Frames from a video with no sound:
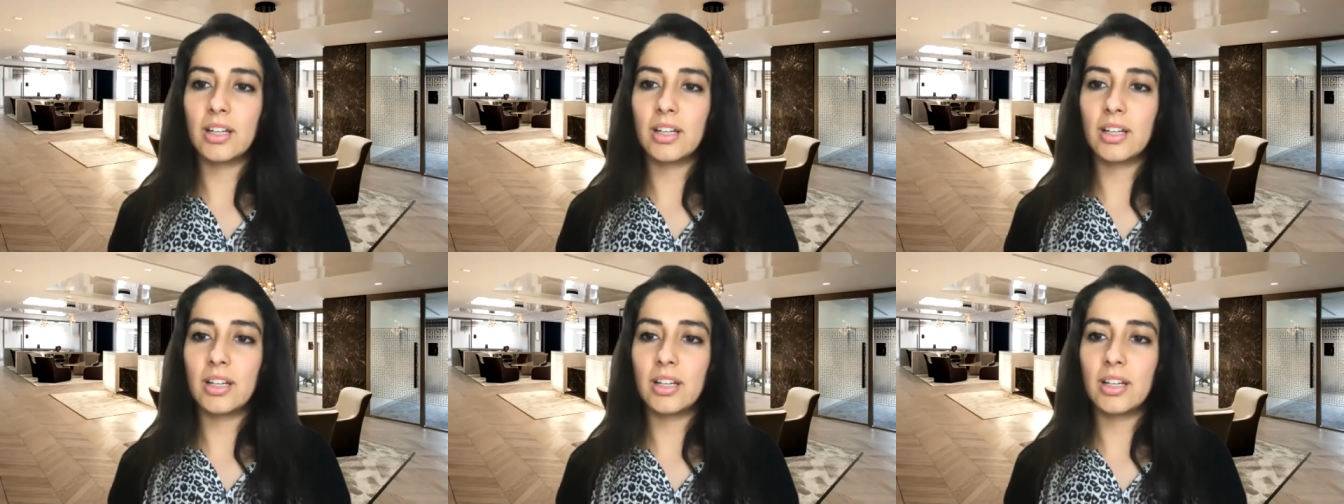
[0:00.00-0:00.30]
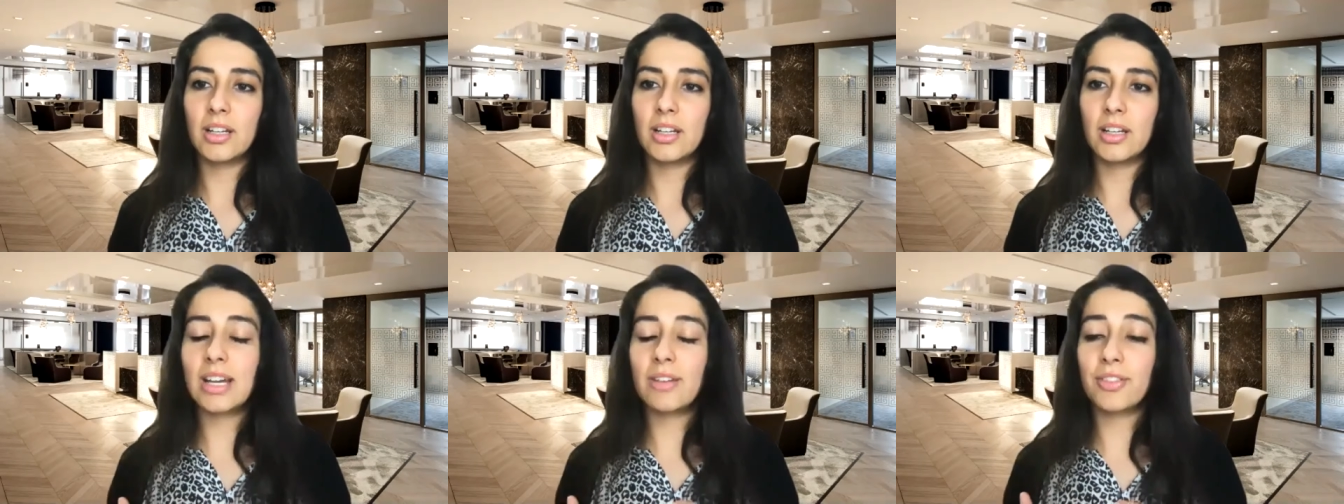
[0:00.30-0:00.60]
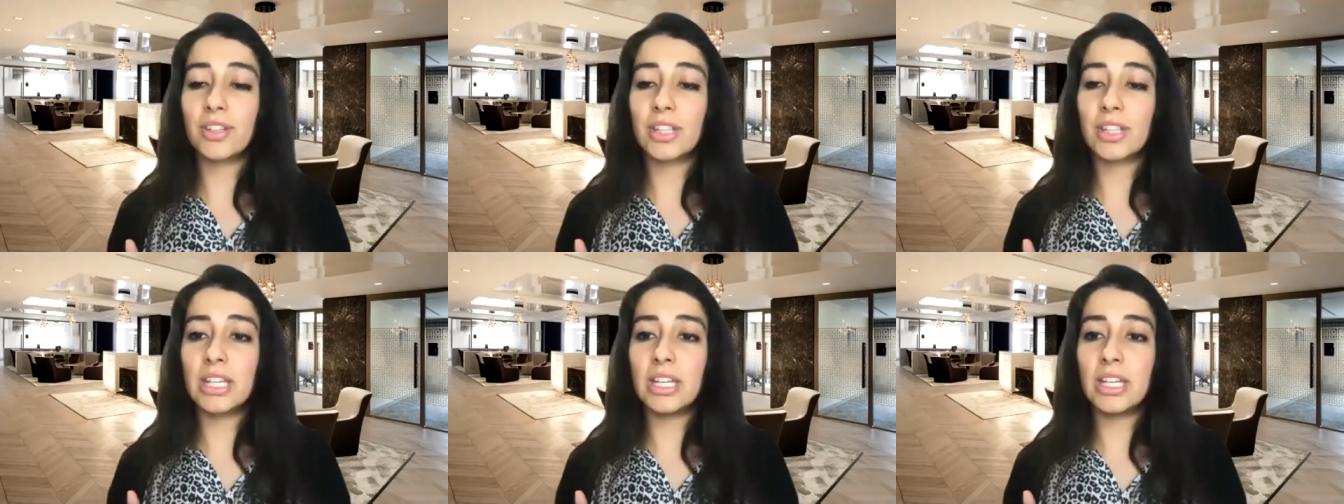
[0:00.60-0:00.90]
for the
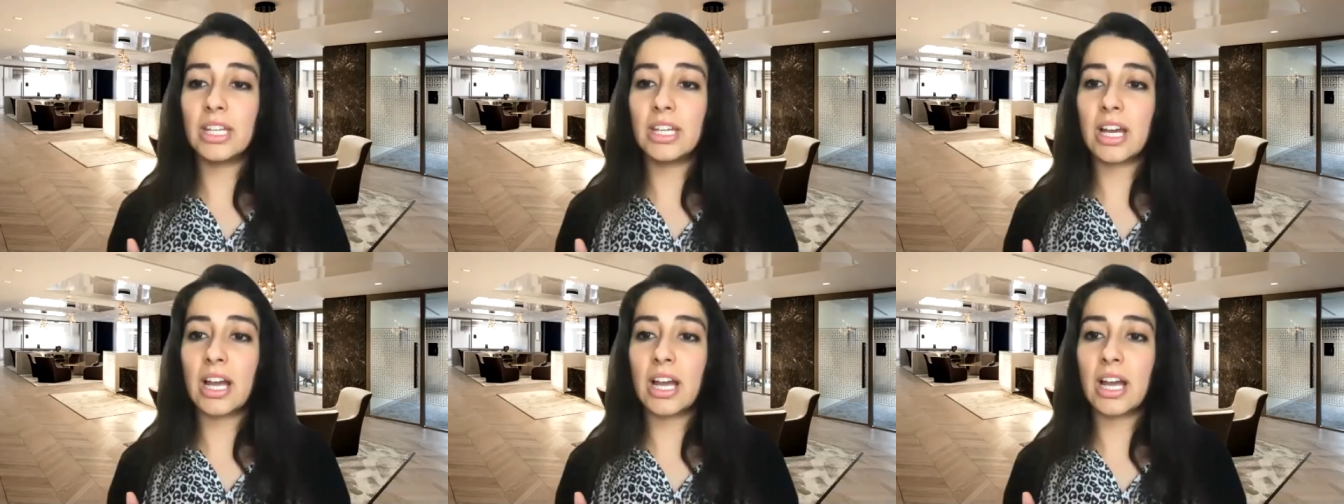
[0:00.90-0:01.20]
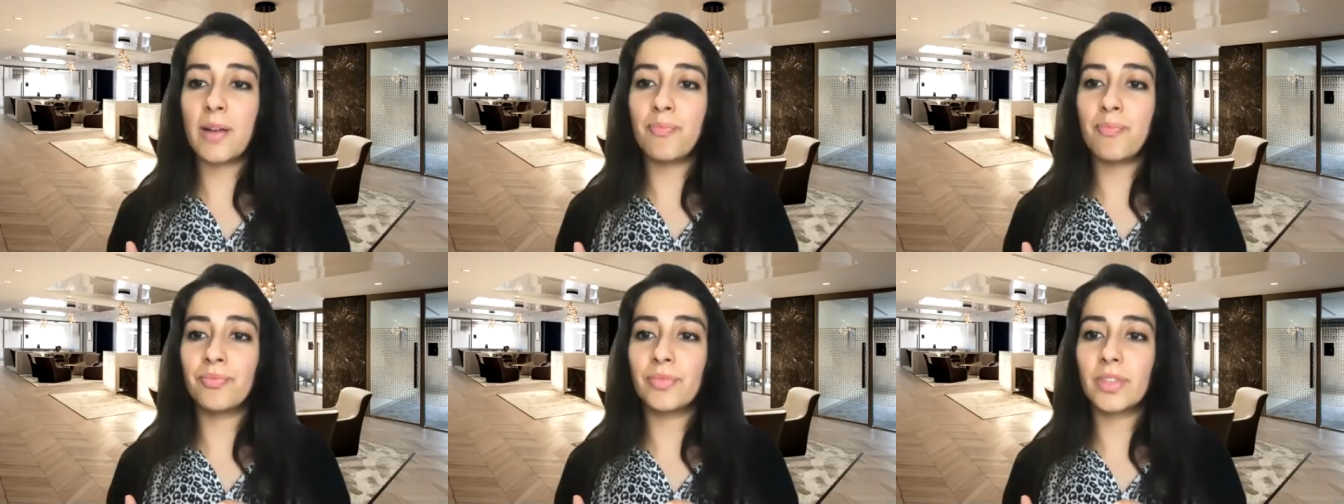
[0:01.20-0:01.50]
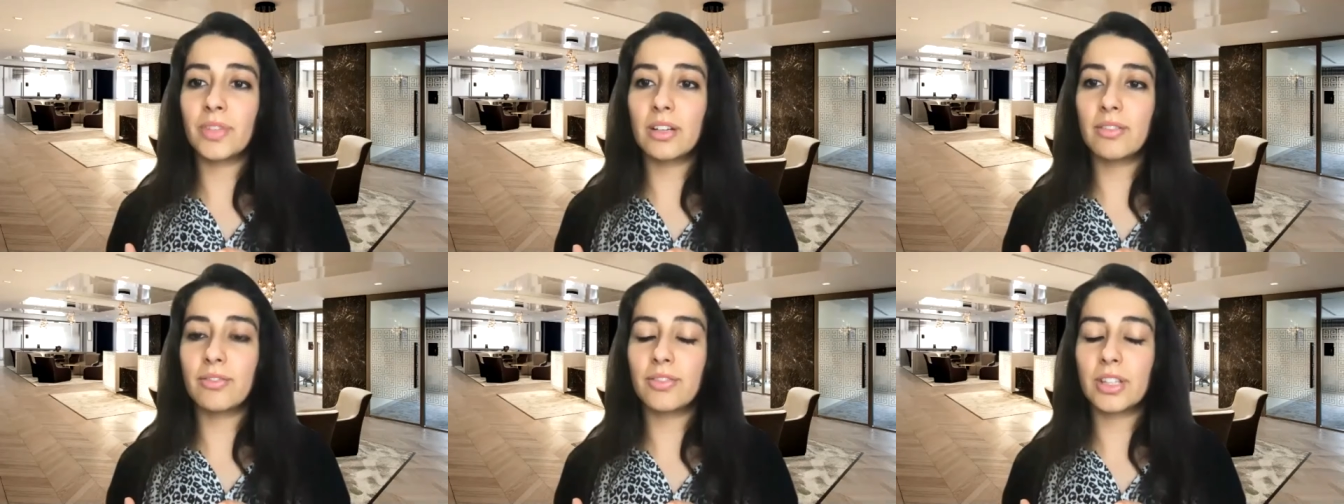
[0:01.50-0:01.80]
for the um,
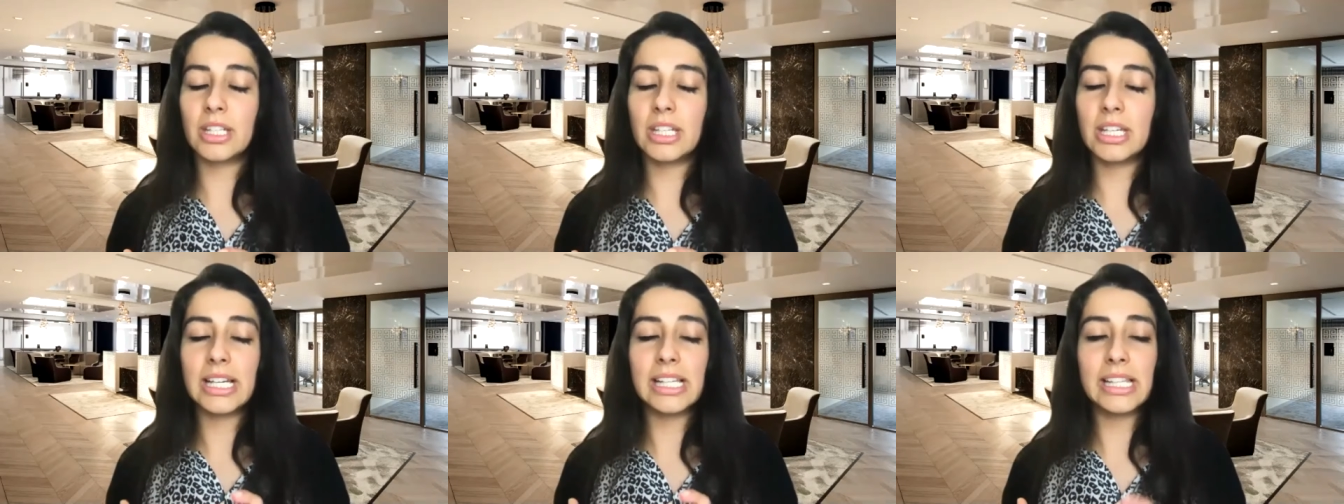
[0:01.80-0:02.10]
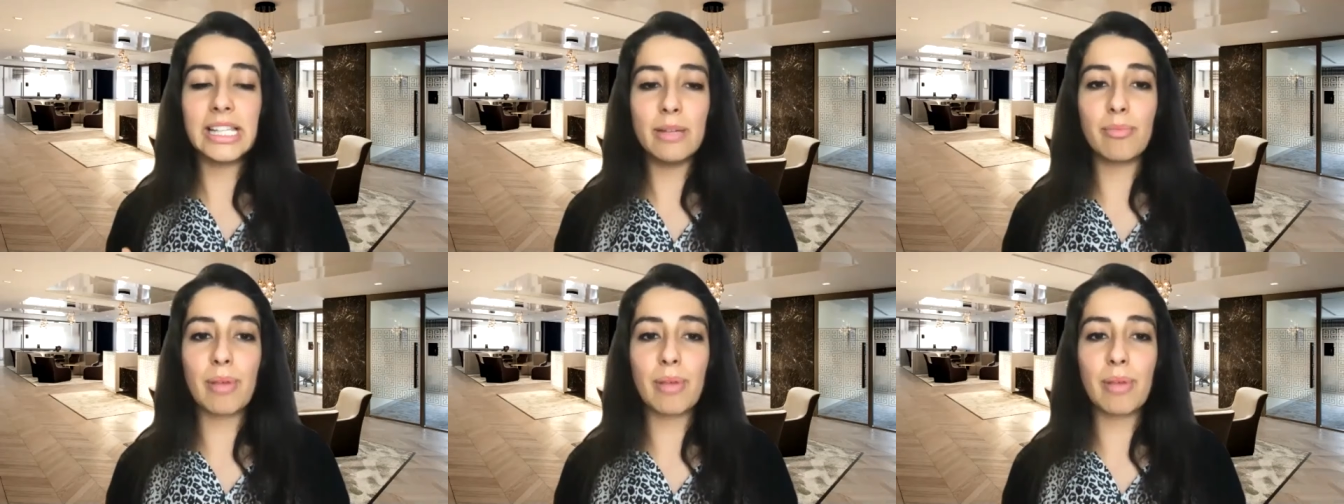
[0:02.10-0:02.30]
for the elite